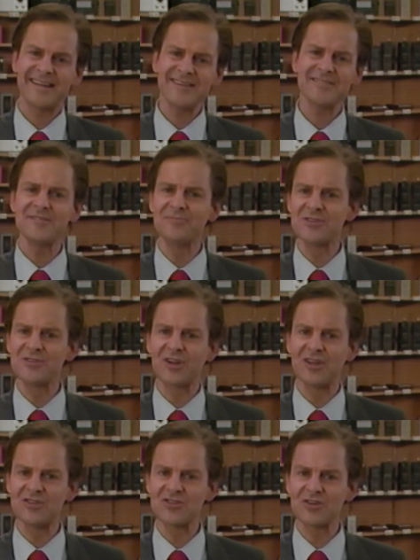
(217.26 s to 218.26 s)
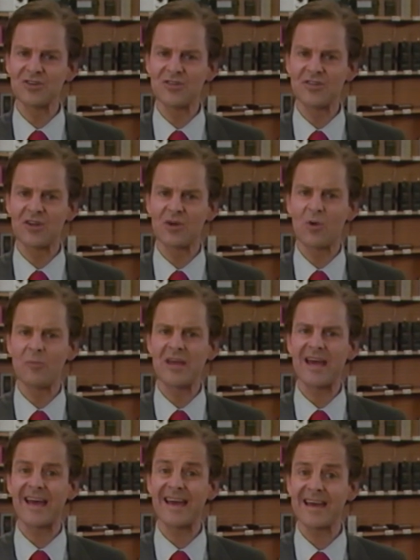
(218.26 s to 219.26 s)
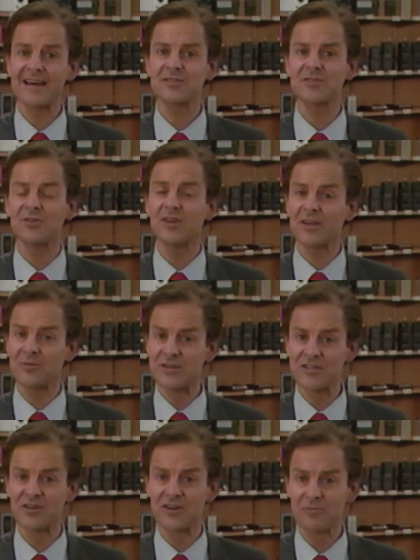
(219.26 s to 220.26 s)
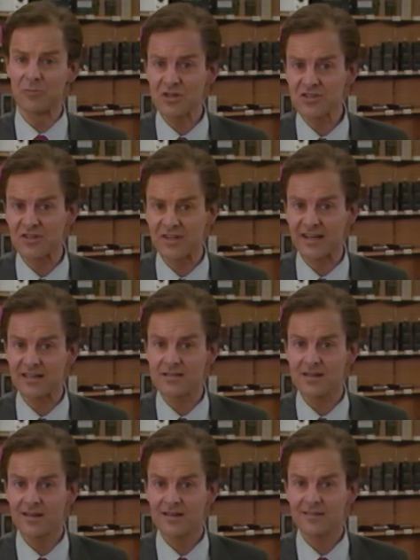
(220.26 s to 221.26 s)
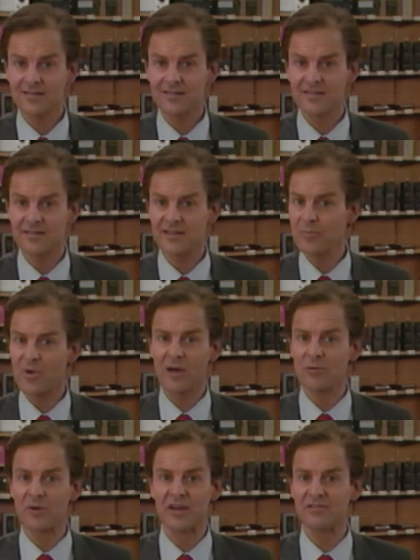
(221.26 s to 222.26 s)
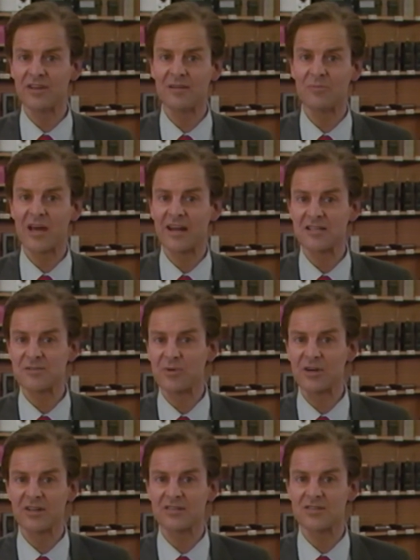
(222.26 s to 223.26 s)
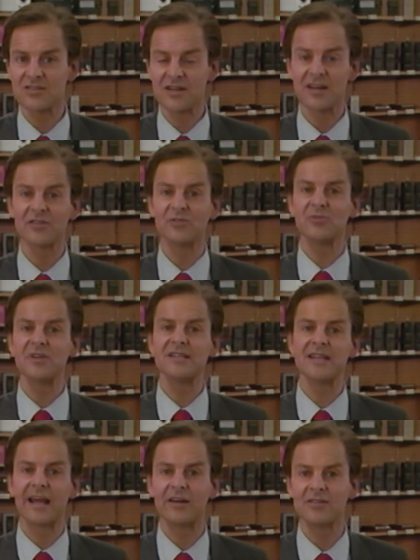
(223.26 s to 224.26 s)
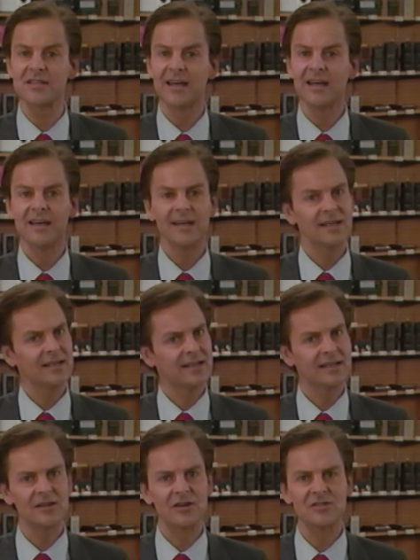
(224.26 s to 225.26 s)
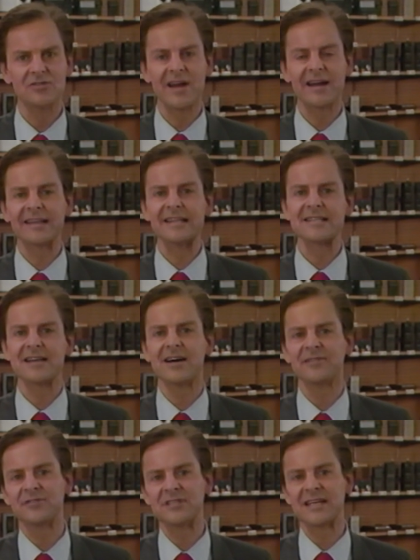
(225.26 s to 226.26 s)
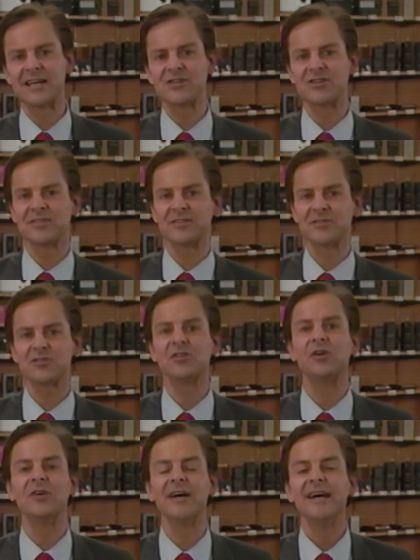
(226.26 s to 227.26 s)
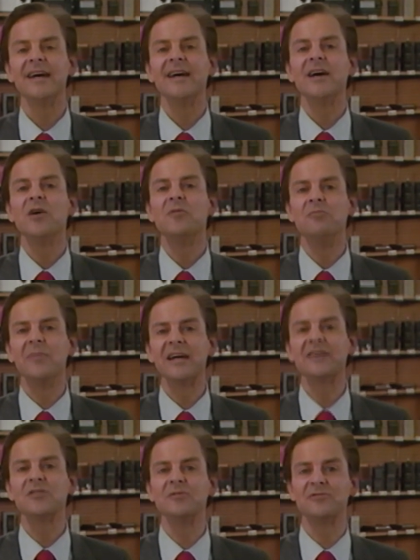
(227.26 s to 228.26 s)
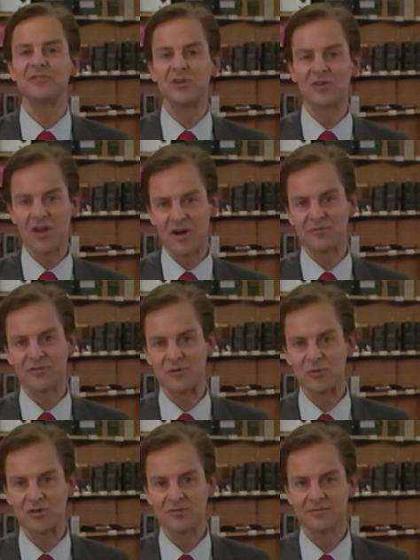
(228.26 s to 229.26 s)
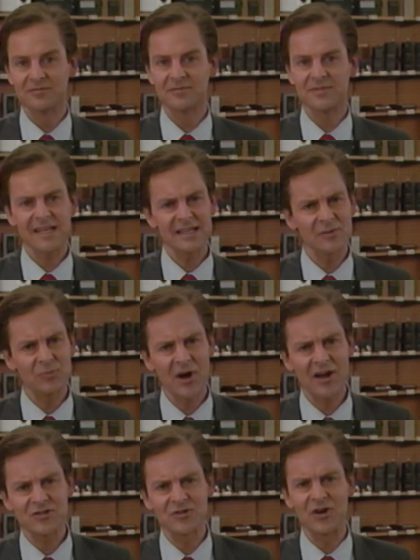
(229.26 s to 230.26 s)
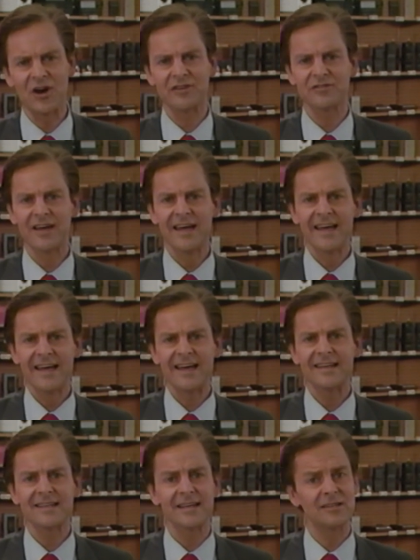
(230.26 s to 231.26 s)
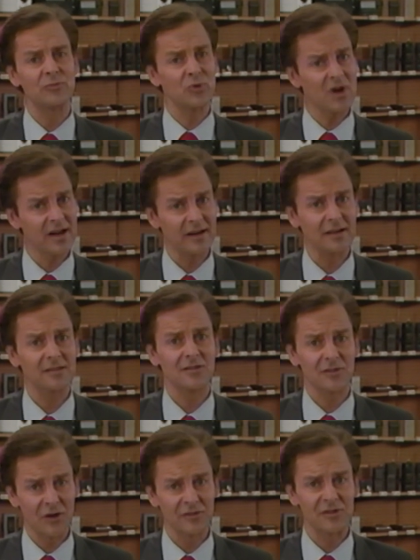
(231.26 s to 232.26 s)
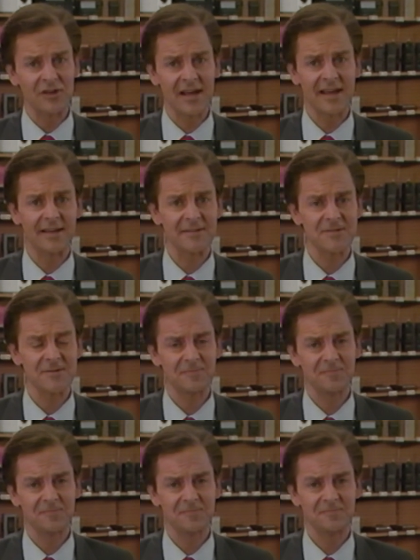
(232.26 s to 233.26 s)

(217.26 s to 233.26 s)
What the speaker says: Customers are concerned that there will be a hassle in returning merchandise. They probably have had bad experiences at other retailers and are dreading this confrontation. So, make them feel comfortable. Take the pressure off. Take the product off their hands.